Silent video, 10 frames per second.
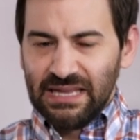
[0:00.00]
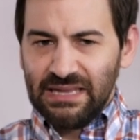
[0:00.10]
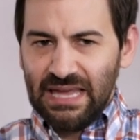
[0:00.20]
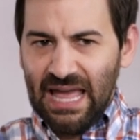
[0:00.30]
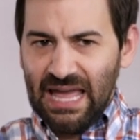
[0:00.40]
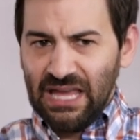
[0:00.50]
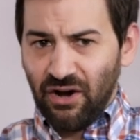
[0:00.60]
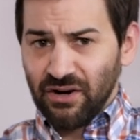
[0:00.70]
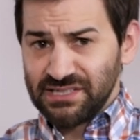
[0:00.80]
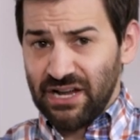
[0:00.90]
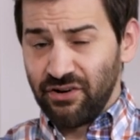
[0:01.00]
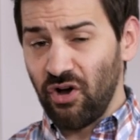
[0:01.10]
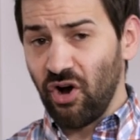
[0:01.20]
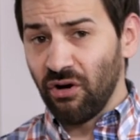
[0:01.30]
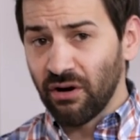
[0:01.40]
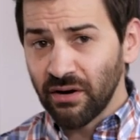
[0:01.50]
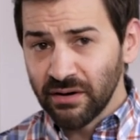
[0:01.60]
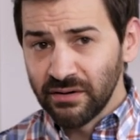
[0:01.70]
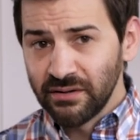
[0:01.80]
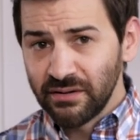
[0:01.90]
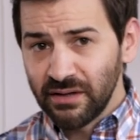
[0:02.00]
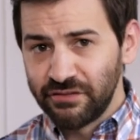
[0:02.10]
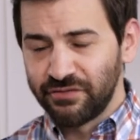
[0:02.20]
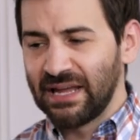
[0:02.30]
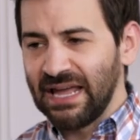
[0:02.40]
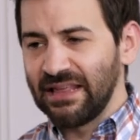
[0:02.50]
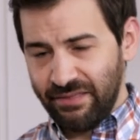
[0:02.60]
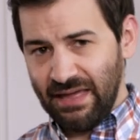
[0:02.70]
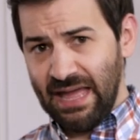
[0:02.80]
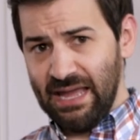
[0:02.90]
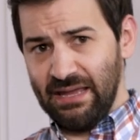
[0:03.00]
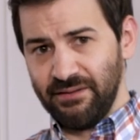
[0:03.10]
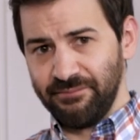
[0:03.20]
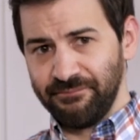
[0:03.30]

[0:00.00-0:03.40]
the A-R sound of R and forgetting the A.